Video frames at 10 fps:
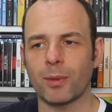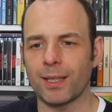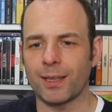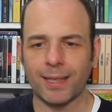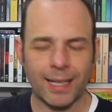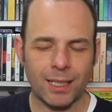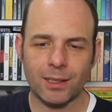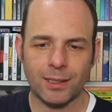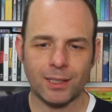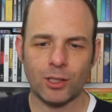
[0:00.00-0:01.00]
They niggle
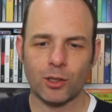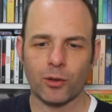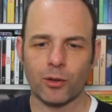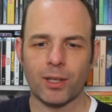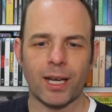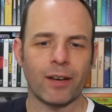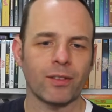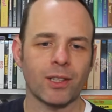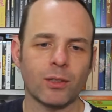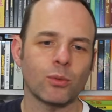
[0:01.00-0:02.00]
at each other, they have
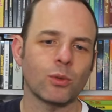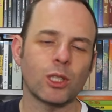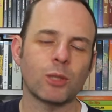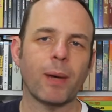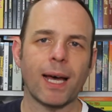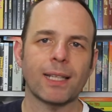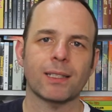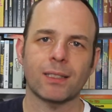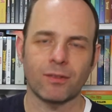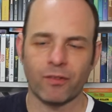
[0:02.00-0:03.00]
little
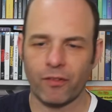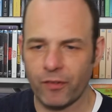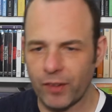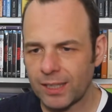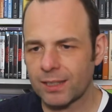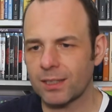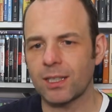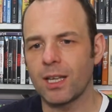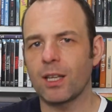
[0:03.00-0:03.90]
spats and fights,